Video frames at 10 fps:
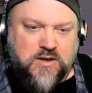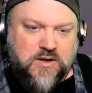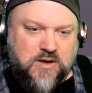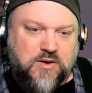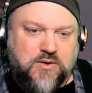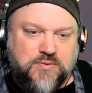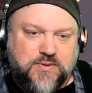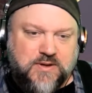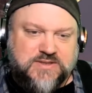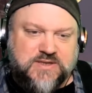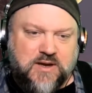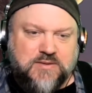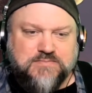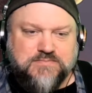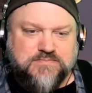Oh, thanks,
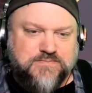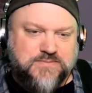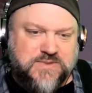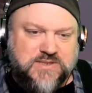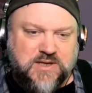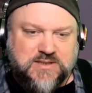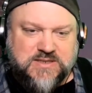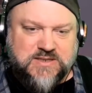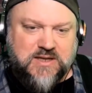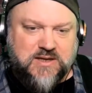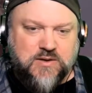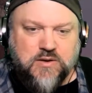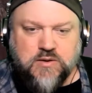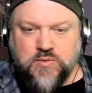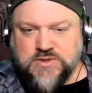Scott. Scott says, I like
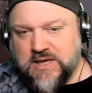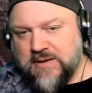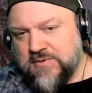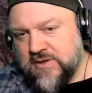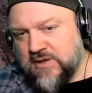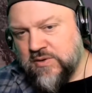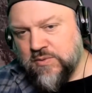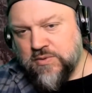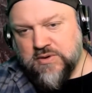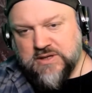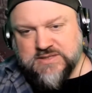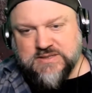hearing what's happening in your world.